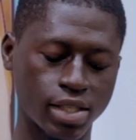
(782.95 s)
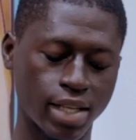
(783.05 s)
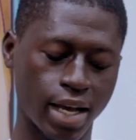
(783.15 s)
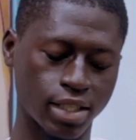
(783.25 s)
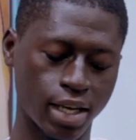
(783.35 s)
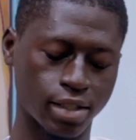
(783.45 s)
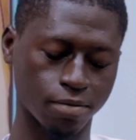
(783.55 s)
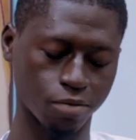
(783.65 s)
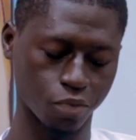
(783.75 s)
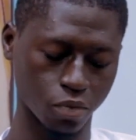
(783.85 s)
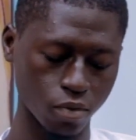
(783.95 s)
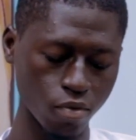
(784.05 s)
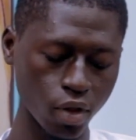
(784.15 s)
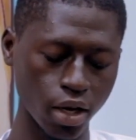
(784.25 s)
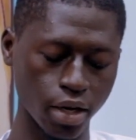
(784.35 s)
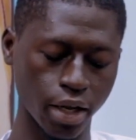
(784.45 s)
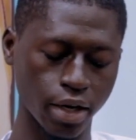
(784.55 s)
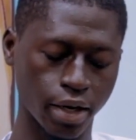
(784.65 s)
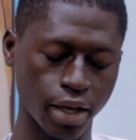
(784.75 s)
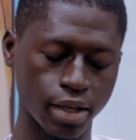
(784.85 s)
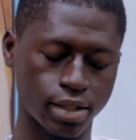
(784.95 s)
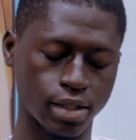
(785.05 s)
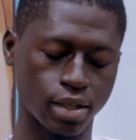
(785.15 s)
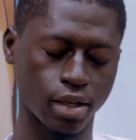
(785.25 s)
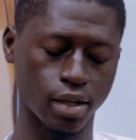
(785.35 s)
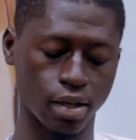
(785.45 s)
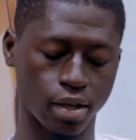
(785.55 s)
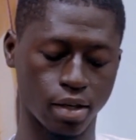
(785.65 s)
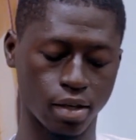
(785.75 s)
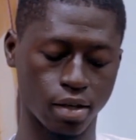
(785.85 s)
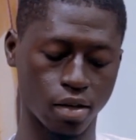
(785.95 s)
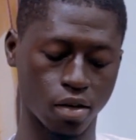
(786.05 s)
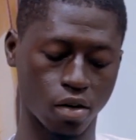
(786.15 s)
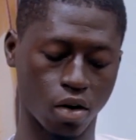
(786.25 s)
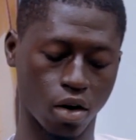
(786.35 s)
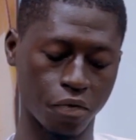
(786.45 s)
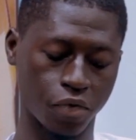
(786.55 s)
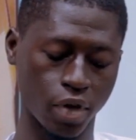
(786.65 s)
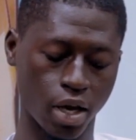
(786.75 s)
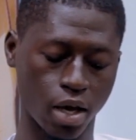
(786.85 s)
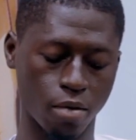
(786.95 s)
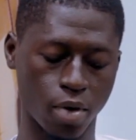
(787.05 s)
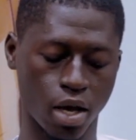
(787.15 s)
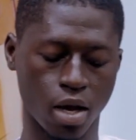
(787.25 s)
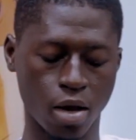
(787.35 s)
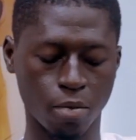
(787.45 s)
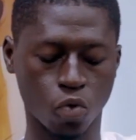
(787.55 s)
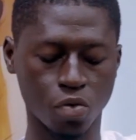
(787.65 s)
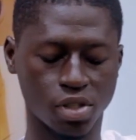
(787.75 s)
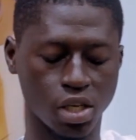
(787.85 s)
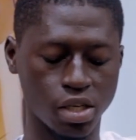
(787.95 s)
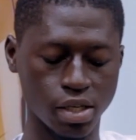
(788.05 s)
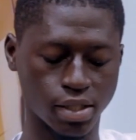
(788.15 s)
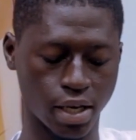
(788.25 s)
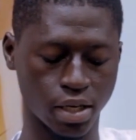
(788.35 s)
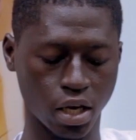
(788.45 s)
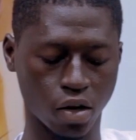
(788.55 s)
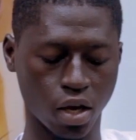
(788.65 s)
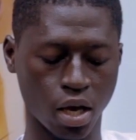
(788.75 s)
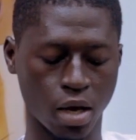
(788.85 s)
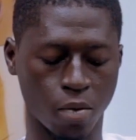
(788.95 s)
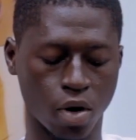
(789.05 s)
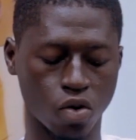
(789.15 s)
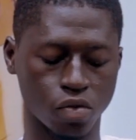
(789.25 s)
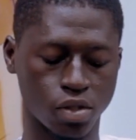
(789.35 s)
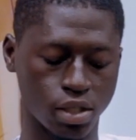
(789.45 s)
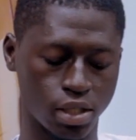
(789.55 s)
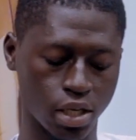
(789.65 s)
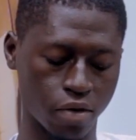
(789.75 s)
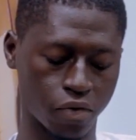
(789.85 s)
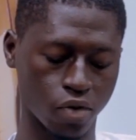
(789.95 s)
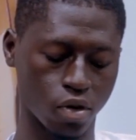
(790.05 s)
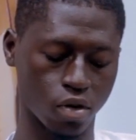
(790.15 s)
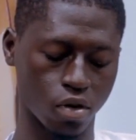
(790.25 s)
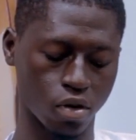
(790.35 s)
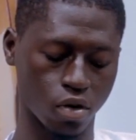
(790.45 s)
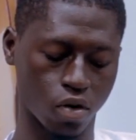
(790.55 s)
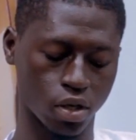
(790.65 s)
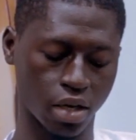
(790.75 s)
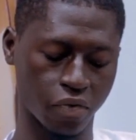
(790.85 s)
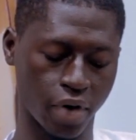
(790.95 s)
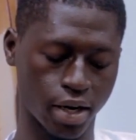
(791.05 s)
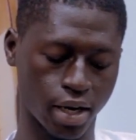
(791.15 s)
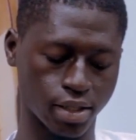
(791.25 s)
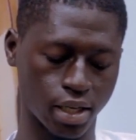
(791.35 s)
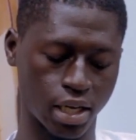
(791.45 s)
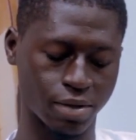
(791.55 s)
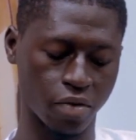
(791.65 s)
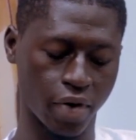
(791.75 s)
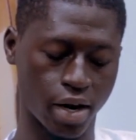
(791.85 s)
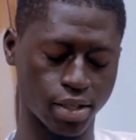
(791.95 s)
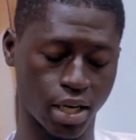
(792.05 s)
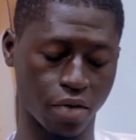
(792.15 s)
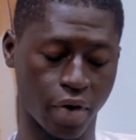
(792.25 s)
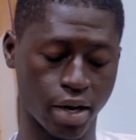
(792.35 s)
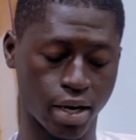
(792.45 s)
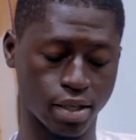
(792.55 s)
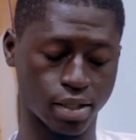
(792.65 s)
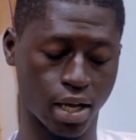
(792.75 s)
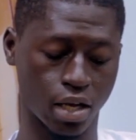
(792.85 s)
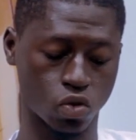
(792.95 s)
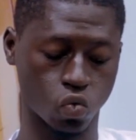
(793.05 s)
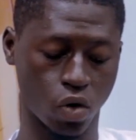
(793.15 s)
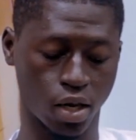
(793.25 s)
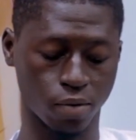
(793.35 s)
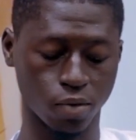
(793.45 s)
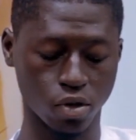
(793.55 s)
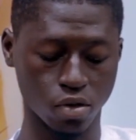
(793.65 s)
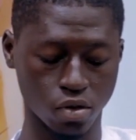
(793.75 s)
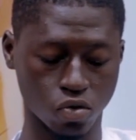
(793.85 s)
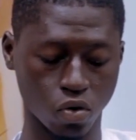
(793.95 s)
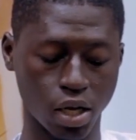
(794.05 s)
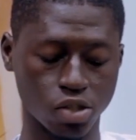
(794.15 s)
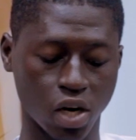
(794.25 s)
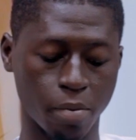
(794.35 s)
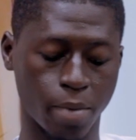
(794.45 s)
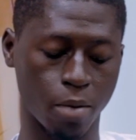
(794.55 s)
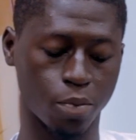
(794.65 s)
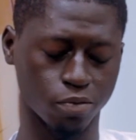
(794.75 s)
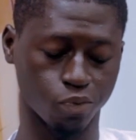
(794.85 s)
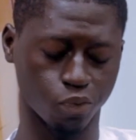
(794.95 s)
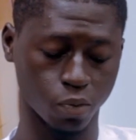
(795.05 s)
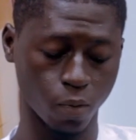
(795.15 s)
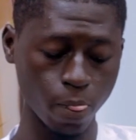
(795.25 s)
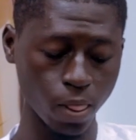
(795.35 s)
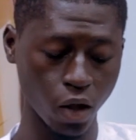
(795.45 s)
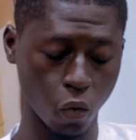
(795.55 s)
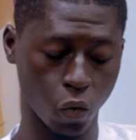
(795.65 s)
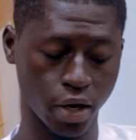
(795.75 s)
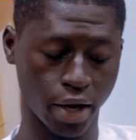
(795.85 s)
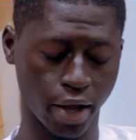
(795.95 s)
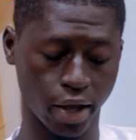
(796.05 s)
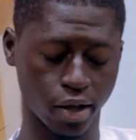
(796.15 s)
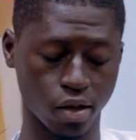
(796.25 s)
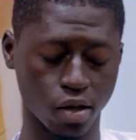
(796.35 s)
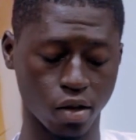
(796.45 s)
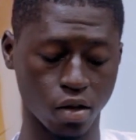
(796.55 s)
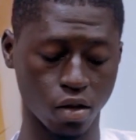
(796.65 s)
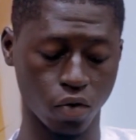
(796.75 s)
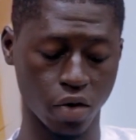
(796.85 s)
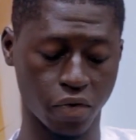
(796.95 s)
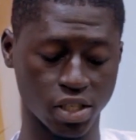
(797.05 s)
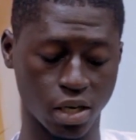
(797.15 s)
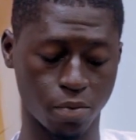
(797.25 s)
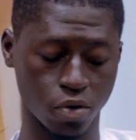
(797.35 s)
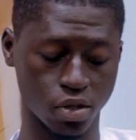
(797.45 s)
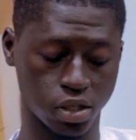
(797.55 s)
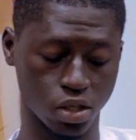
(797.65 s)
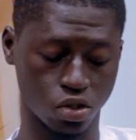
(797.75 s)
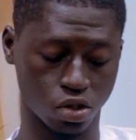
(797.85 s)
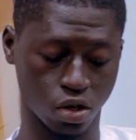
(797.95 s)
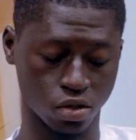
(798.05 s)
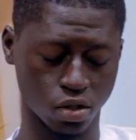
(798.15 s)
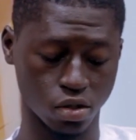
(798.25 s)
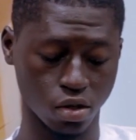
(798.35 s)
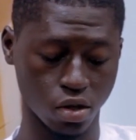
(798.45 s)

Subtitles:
these are just the days of the group stages and the round of 16th, quarterfinals, and the semi-finals and the finals as well. So let's wrap up with the UEFA Champions League draws.